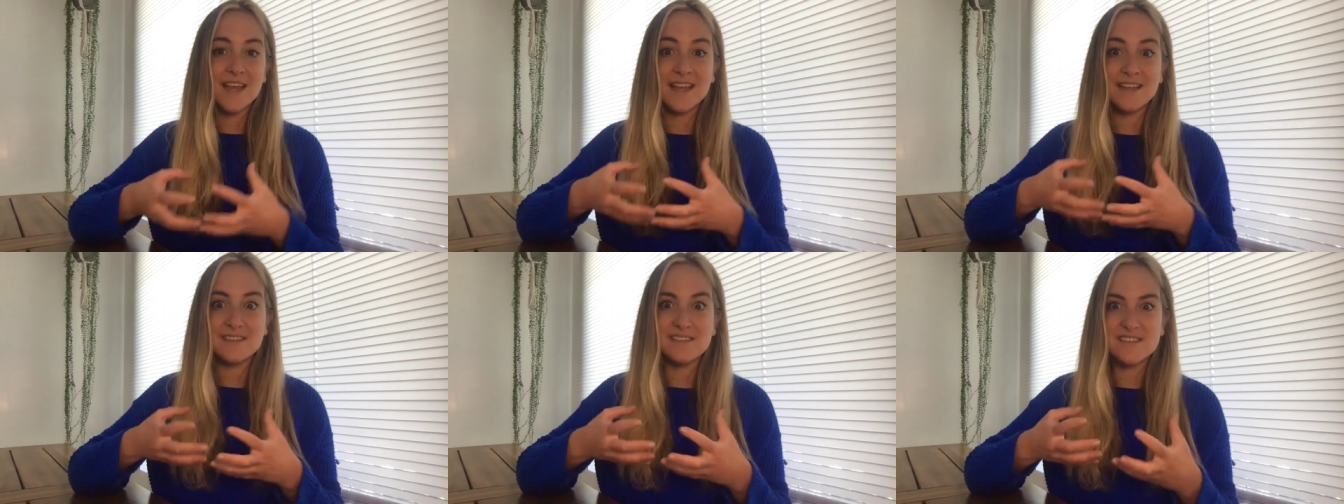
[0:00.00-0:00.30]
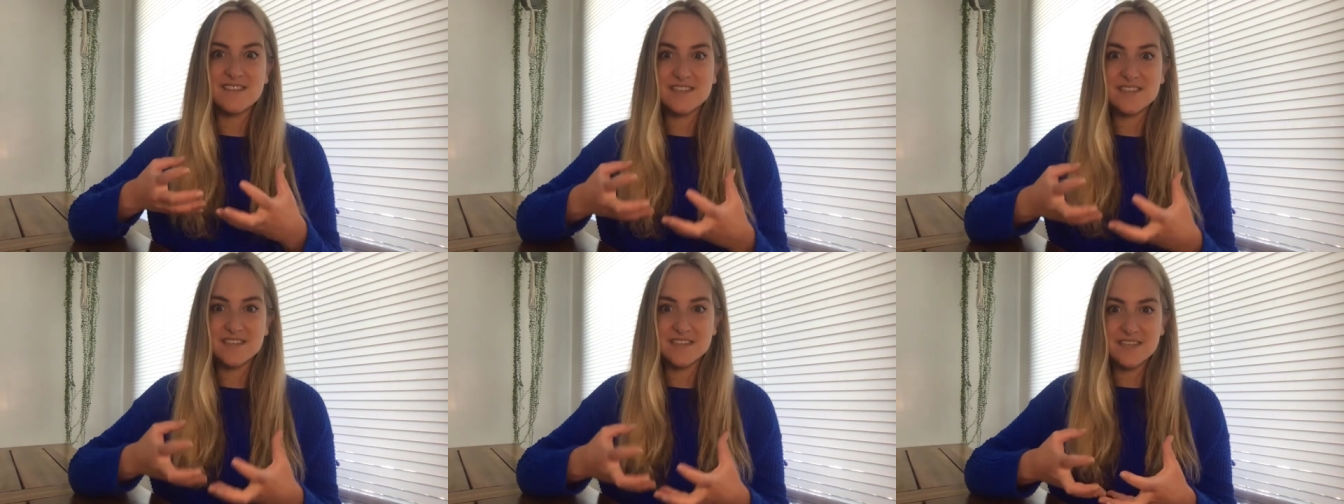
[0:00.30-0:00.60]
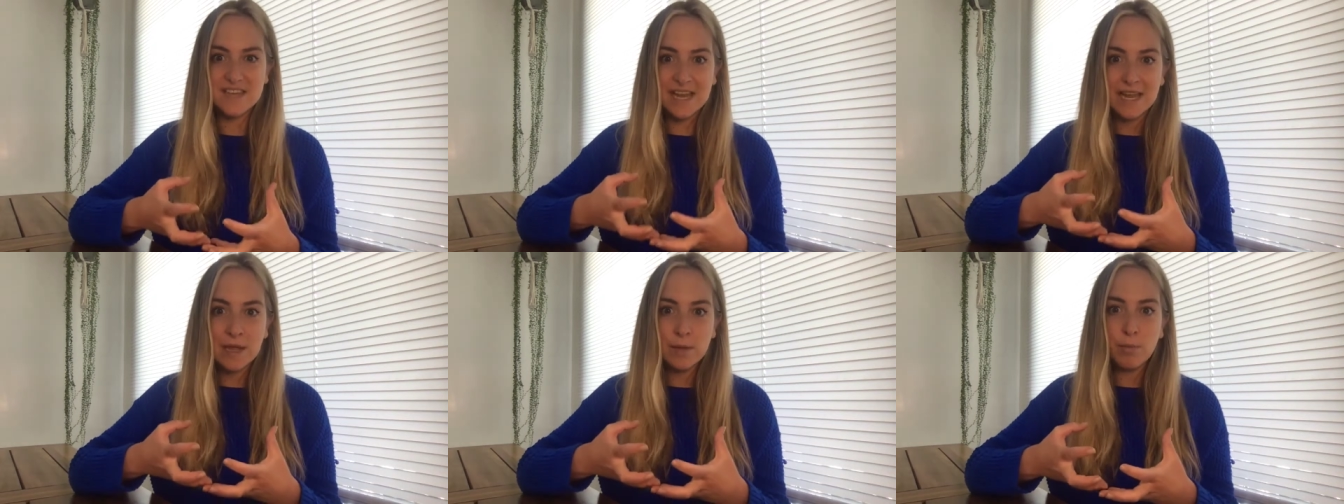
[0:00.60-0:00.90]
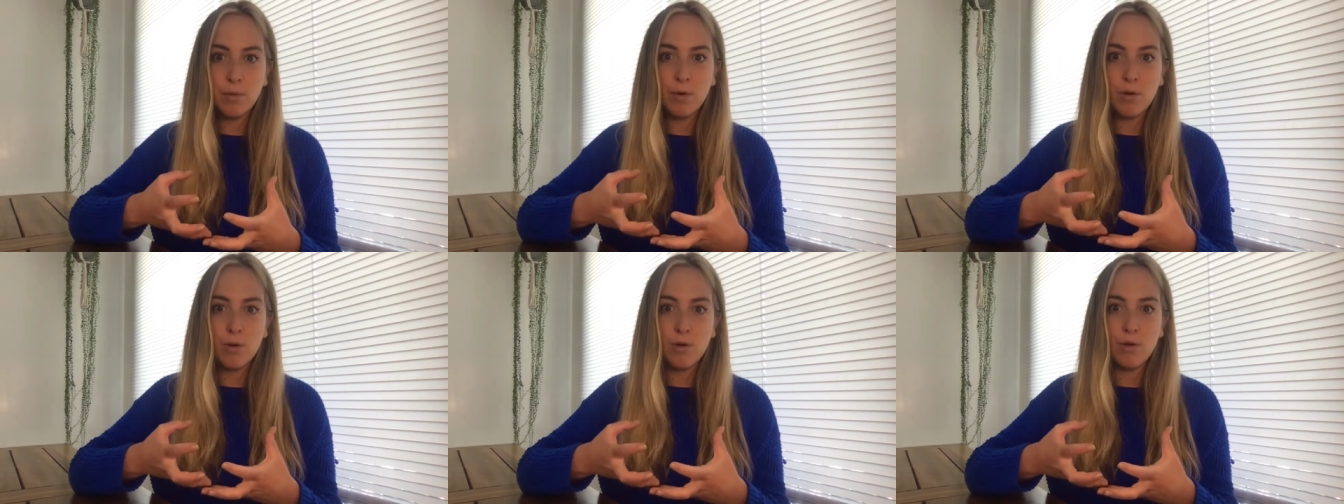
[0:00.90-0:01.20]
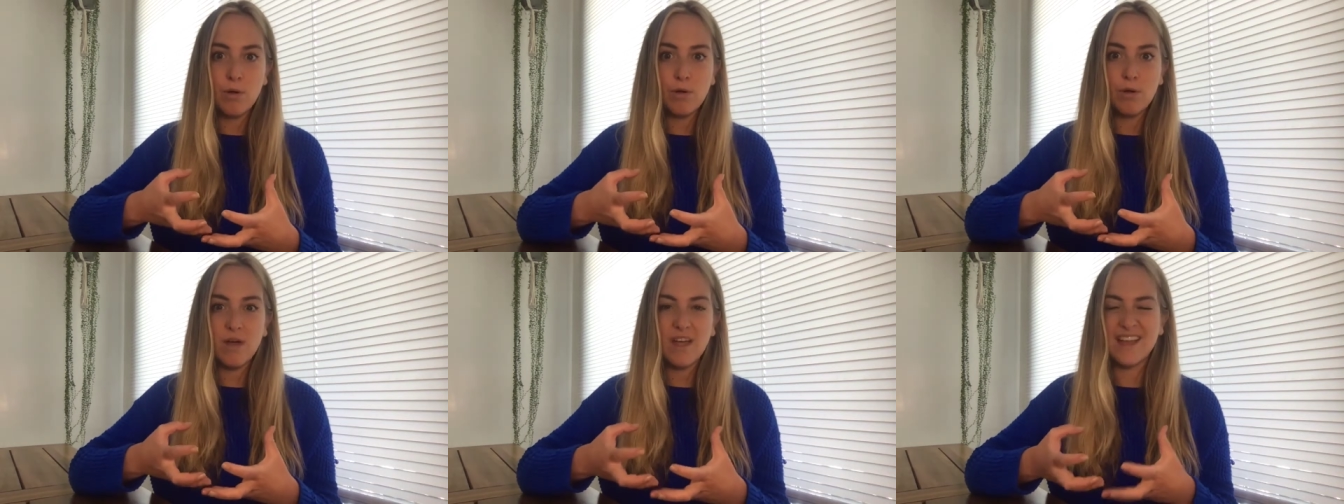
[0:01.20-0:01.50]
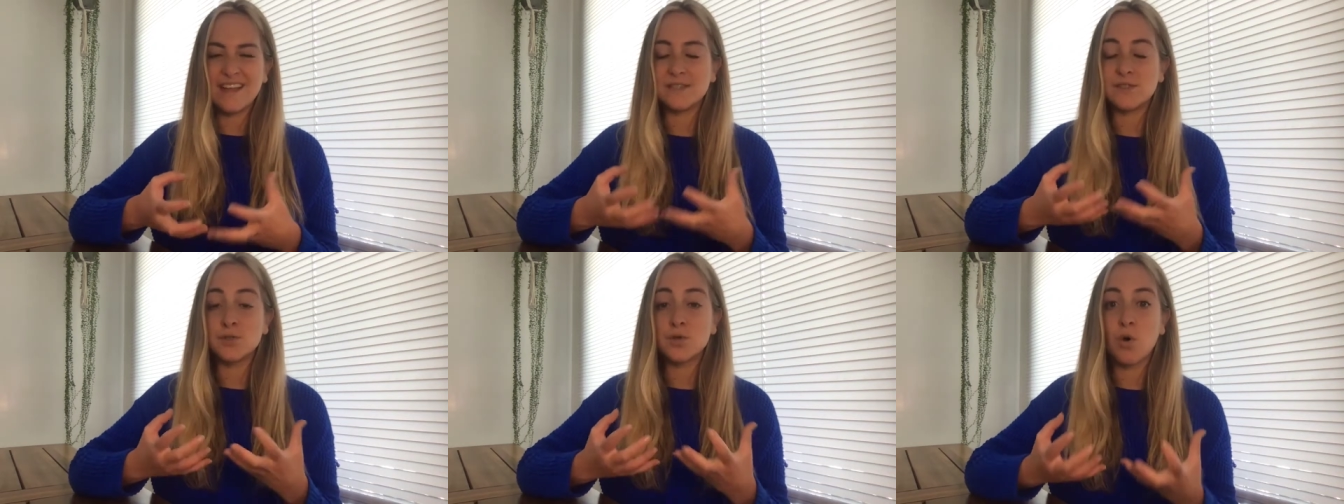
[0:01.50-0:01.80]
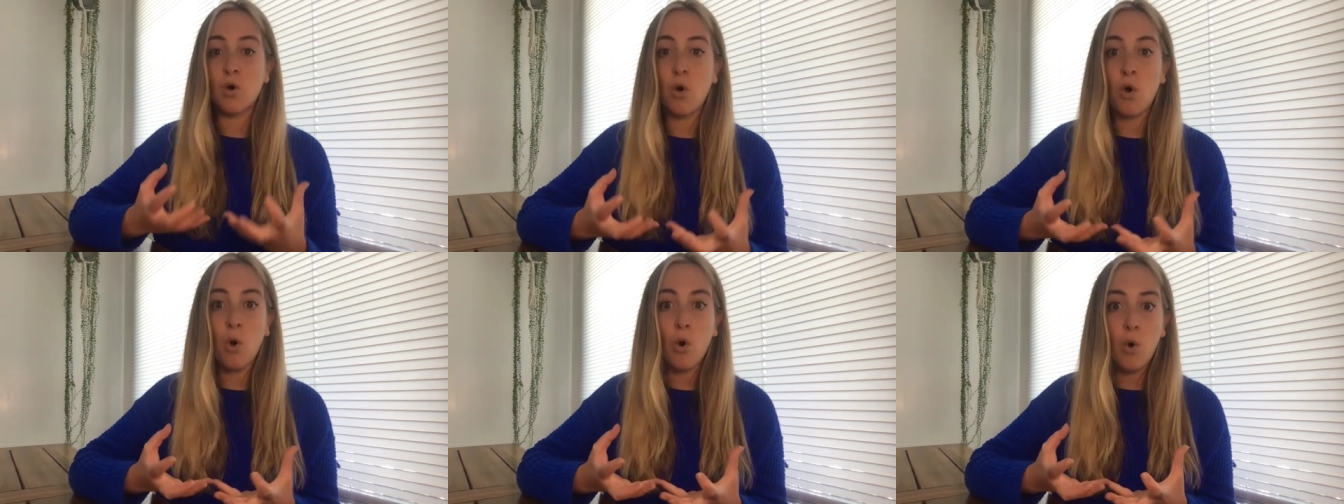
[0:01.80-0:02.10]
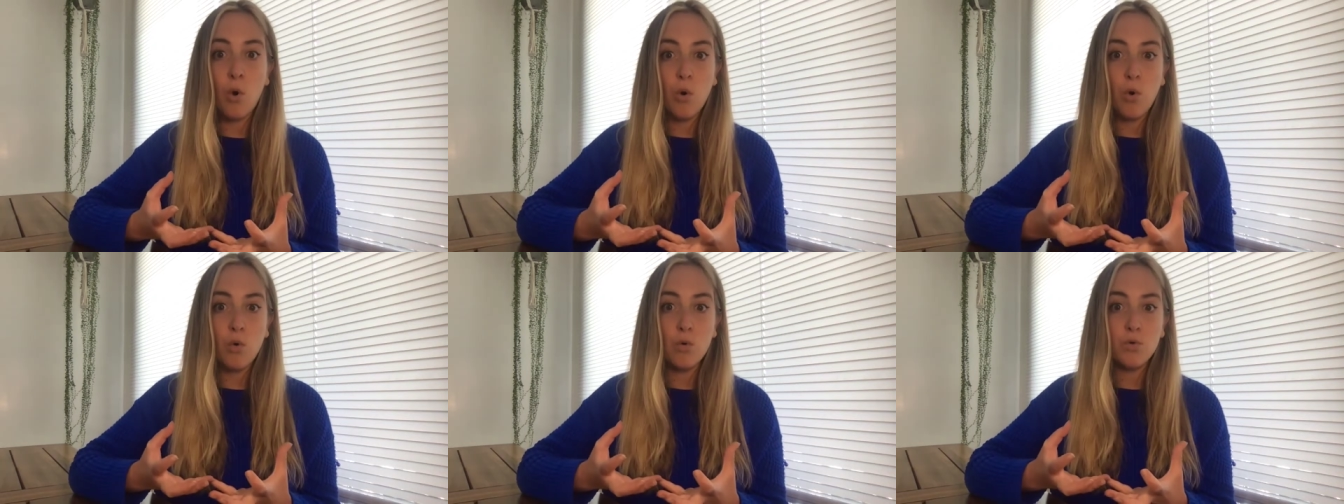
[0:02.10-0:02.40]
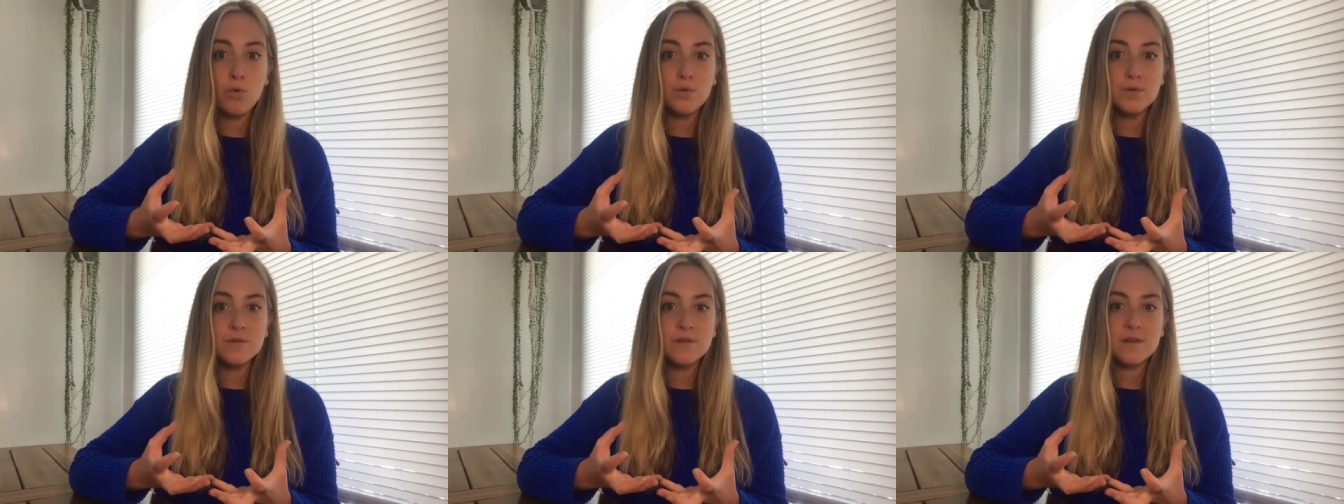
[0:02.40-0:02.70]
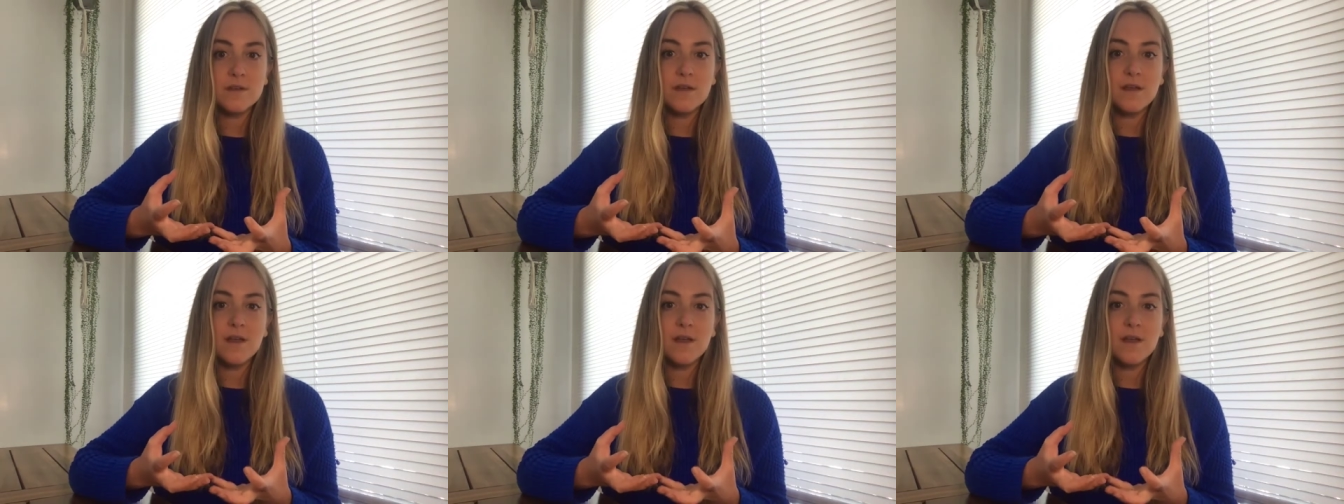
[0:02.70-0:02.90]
it's stable, it's cold.